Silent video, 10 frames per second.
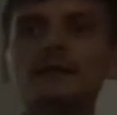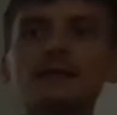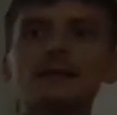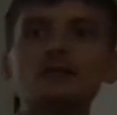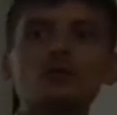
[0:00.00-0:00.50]

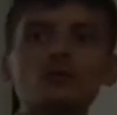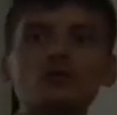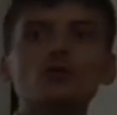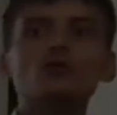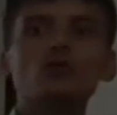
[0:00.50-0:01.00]
that is
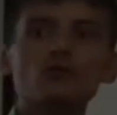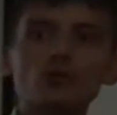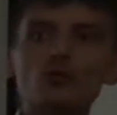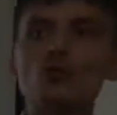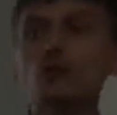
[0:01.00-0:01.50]
used to
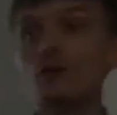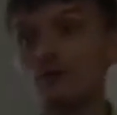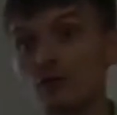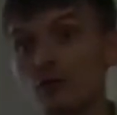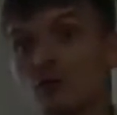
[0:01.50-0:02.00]
view,
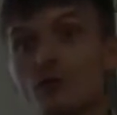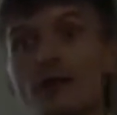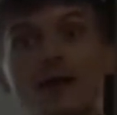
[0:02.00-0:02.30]
configure,